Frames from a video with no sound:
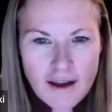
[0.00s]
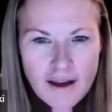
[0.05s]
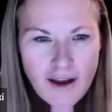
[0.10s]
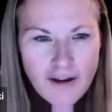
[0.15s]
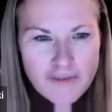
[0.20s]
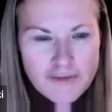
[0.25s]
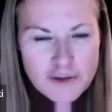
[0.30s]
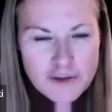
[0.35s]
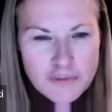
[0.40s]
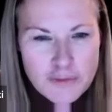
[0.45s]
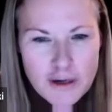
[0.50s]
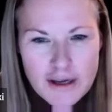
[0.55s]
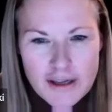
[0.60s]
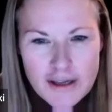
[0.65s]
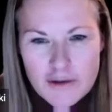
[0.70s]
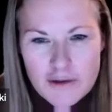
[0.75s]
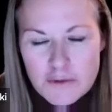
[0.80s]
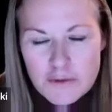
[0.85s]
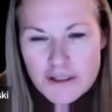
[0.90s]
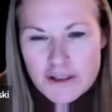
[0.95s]
After
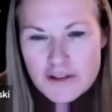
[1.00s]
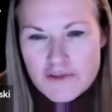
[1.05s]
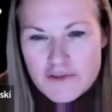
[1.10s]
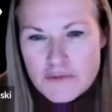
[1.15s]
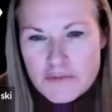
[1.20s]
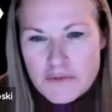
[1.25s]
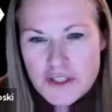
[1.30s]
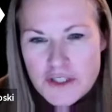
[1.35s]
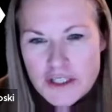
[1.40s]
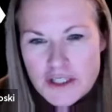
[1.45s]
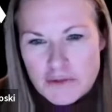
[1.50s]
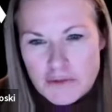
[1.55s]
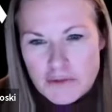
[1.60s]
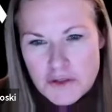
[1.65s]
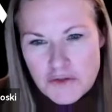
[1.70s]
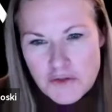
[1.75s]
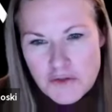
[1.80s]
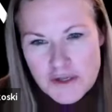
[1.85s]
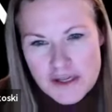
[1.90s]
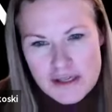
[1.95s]
Brian, we'll hear from Gina
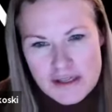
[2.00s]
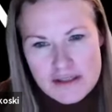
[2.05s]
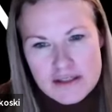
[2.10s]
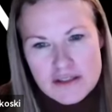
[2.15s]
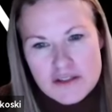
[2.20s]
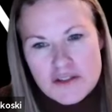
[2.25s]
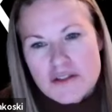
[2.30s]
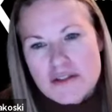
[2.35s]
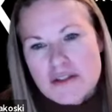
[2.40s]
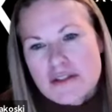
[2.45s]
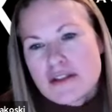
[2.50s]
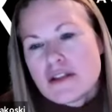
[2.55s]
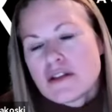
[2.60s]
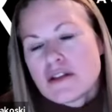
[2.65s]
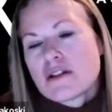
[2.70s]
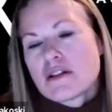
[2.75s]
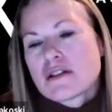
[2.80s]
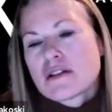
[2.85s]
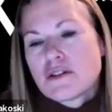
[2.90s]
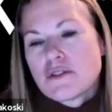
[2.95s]
Rodriguez. She's a senior
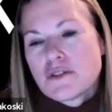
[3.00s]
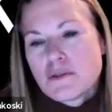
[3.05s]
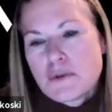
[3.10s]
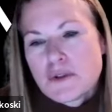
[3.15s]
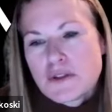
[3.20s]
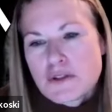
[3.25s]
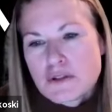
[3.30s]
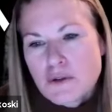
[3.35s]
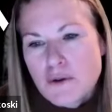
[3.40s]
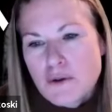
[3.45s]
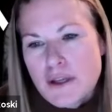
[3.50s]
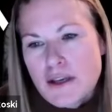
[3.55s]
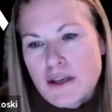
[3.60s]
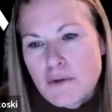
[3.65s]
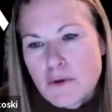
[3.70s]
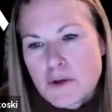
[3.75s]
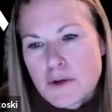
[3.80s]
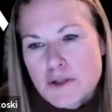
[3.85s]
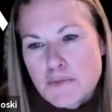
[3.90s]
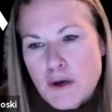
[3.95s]
consultant with Deloitte and
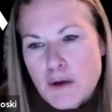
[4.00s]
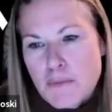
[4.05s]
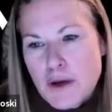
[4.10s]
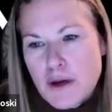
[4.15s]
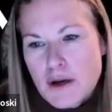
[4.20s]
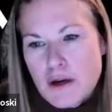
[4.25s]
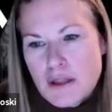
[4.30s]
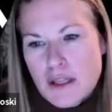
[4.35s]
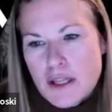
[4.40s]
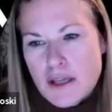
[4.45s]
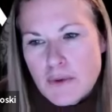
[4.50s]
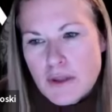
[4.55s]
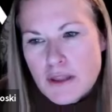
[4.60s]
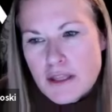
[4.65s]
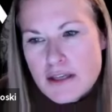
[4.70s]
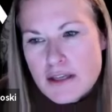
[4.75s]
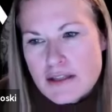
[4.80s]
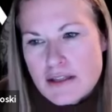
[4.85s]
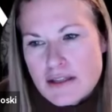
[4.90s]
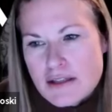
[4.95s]
works primarily with
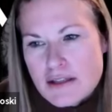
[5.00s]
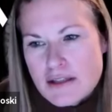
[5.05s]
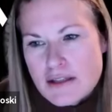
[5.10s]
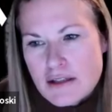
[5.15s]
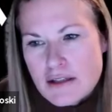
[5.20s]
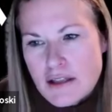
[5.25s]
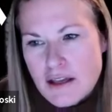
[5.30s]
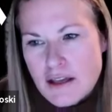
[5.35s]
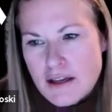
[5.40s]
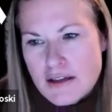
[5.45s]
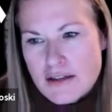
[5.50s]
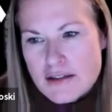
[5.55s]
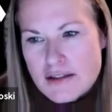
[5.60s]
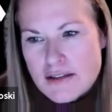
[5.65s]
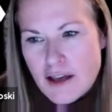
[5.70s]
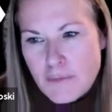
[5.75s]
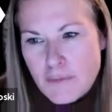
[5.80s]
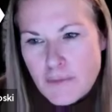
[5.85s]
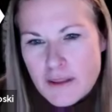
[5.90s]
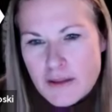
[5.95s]
licensed clients,
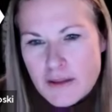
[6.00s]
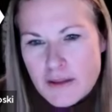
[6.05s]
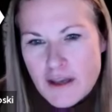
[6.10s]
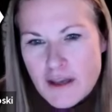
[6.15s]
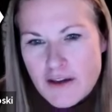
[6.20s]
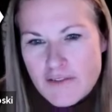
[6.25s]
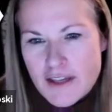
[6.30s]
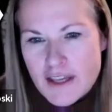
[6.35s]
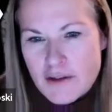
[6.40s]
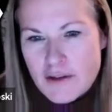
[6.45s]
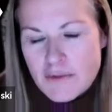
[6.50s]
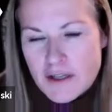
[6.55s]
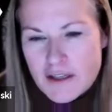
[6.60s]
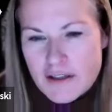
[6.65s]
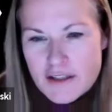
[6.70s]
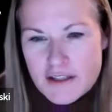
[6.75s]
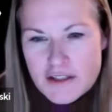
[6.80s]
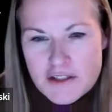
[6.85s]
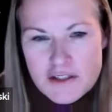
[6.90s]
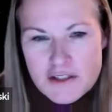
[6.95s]
helping them navigate
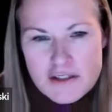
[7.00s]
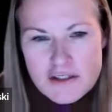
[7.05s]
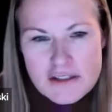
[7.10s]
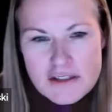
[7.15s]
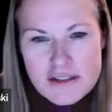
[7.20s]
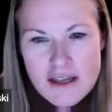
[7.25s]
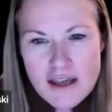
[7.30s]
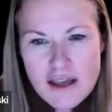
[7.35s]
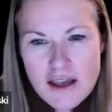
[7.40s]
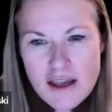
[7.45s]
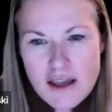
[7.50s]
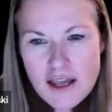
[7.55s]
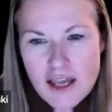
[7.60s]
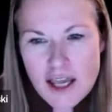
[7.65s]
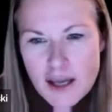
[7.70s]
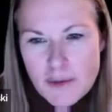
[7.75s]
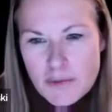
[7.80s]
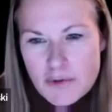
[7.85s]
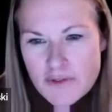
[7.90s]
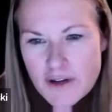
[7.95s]
regulations
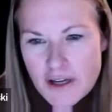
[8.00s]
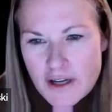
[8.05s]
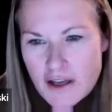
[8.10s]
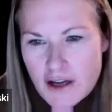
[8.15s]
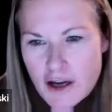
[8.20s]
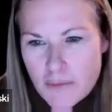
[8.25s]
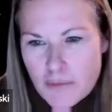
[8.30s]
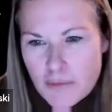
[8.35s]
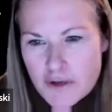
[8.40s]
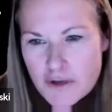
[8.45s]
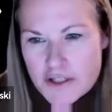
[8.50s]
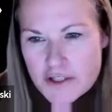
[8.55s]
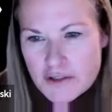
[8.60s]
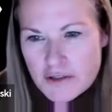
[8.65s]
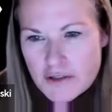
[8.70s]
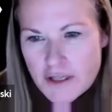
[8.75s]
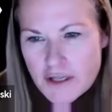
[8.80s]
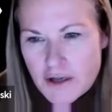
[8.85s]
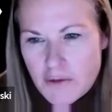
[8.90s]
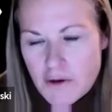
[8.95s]
and providing
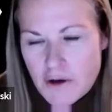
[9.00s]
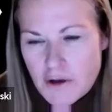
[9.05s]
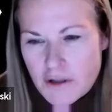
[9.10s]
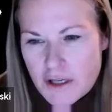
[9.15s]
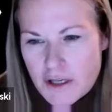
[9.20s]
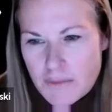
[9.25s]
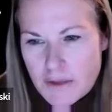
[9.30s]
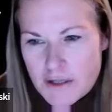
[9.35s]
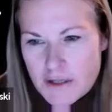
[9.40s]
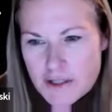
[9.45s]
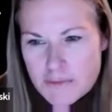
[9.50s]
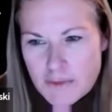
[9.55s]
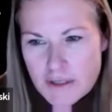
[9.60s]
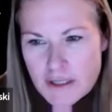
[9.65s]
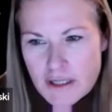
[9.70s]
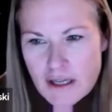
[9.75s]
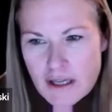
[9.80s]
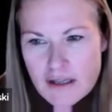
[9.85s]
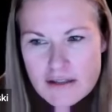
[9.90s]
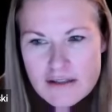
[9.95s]
operational and quality management
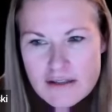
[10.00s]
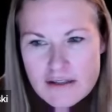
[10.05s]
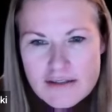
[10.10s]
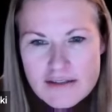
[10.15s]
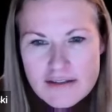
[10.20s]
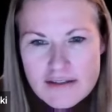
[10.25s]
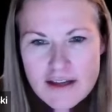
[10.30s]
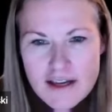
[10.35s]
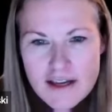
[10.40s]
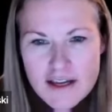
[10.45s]
guidance.